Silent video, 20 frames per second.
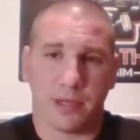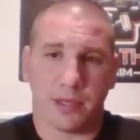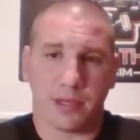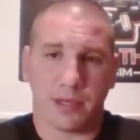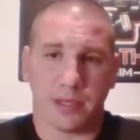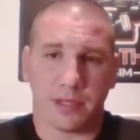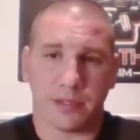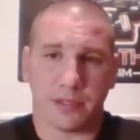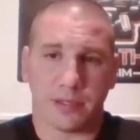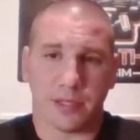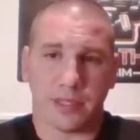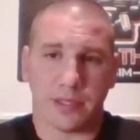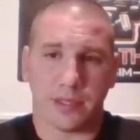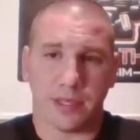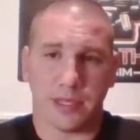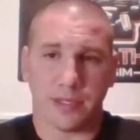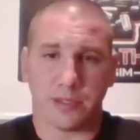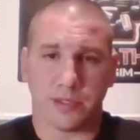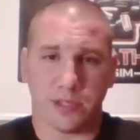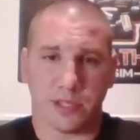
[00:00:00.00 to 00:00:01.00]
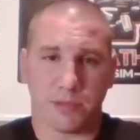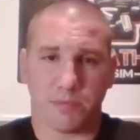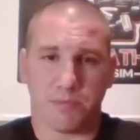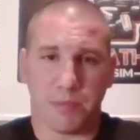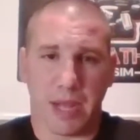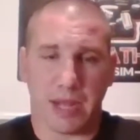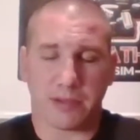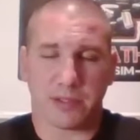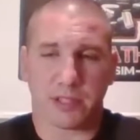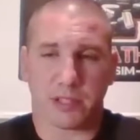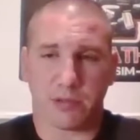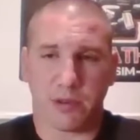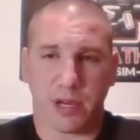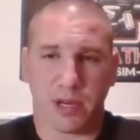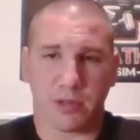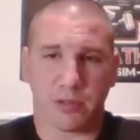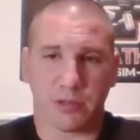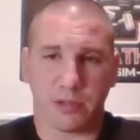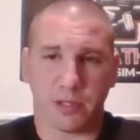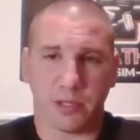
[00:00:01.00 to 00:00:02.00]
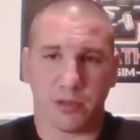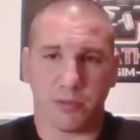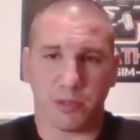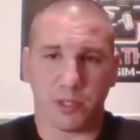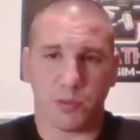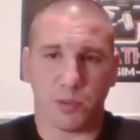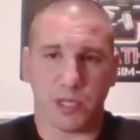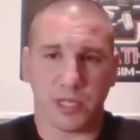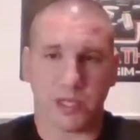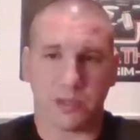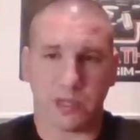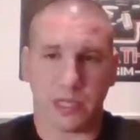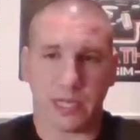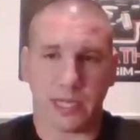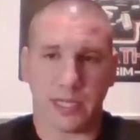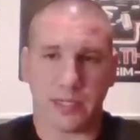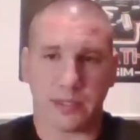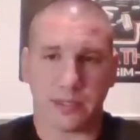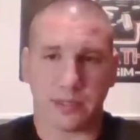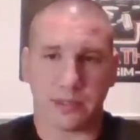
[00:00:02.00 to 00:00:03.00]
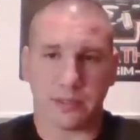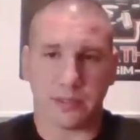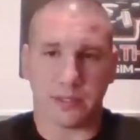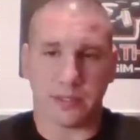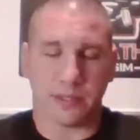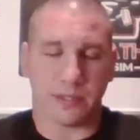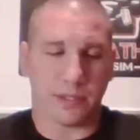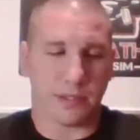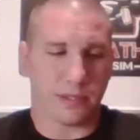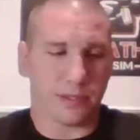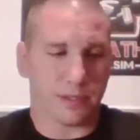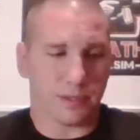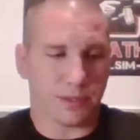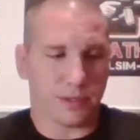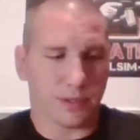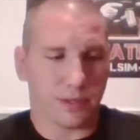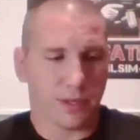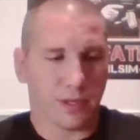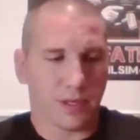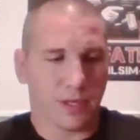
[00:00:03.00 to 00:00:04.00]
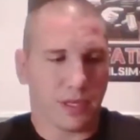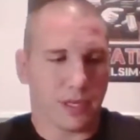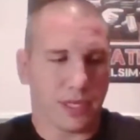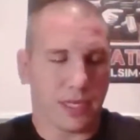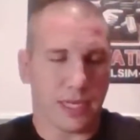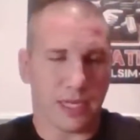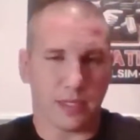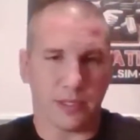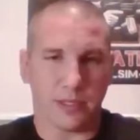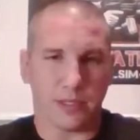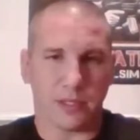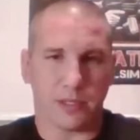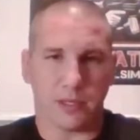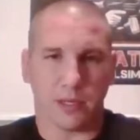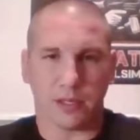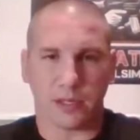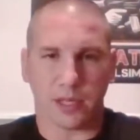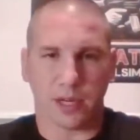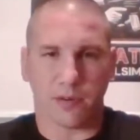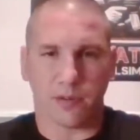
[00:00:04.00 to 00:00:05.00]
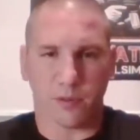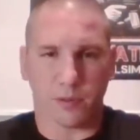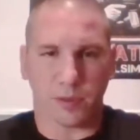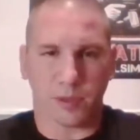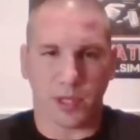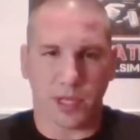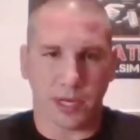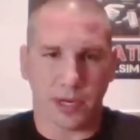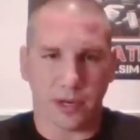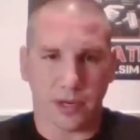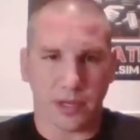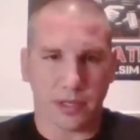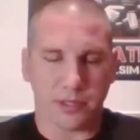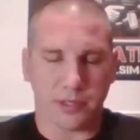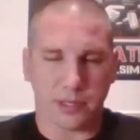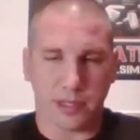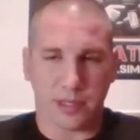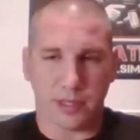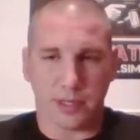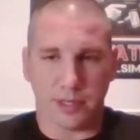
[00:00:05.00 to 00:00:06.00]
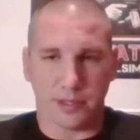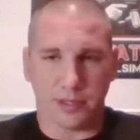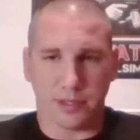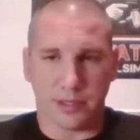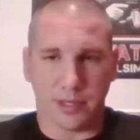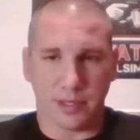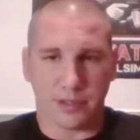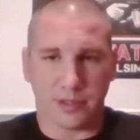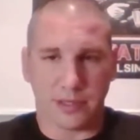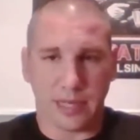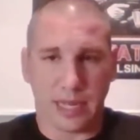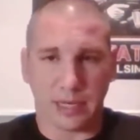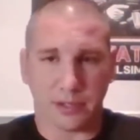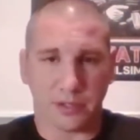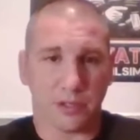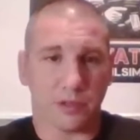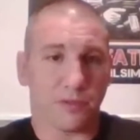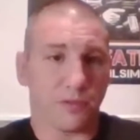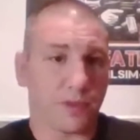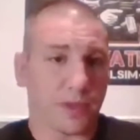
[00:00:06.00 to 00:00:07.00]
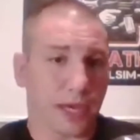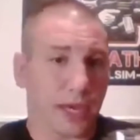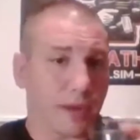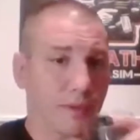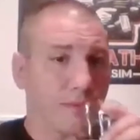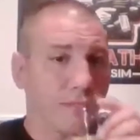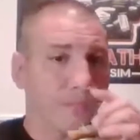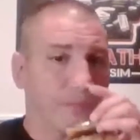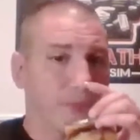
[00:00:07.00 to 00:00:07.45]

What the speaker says: because that it's just bouncing around, you know, between your legs and hitting you in uncomfortable areas. And it's not good for that.